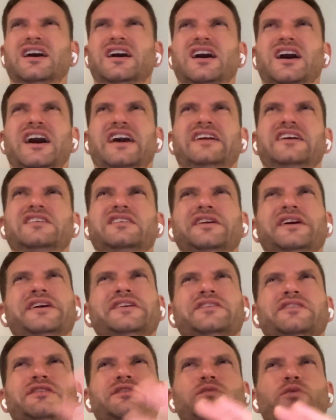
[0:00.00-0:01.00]
I didn't like
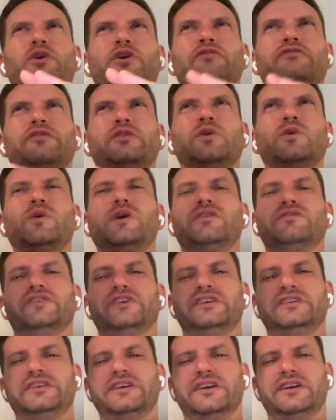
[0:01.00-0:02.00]
the workflow of
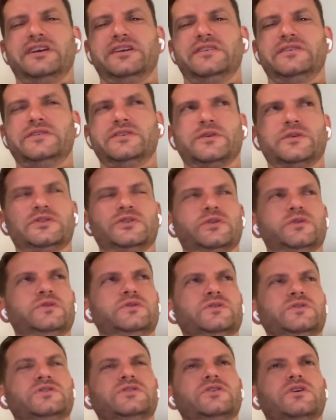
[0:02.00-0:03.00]
it, and I was so used
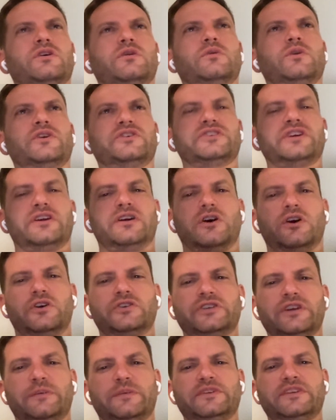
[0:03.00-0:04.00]
to SolidWorks, I had a hard
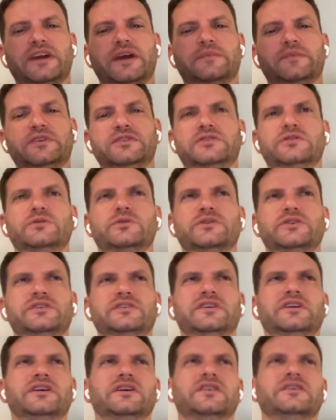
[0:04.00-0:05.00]
time adapting to it,
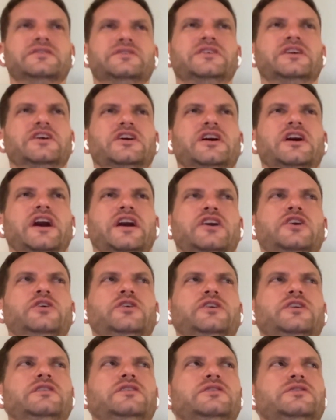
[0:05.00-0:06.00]
and I
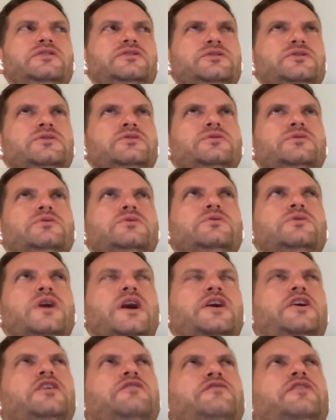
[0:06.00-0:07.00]
couldn't
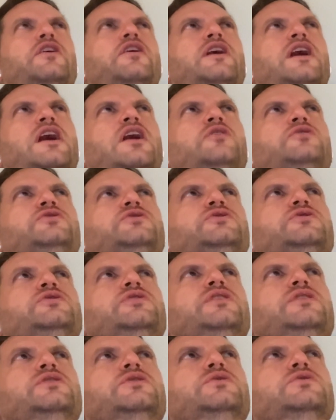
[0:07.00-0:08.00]
figure out how to
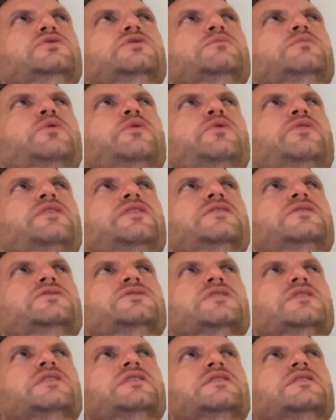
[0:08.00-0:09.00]
like do simple things
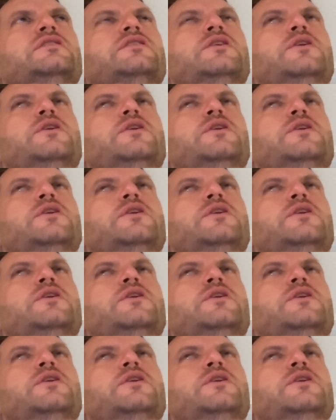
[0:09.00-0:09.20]
like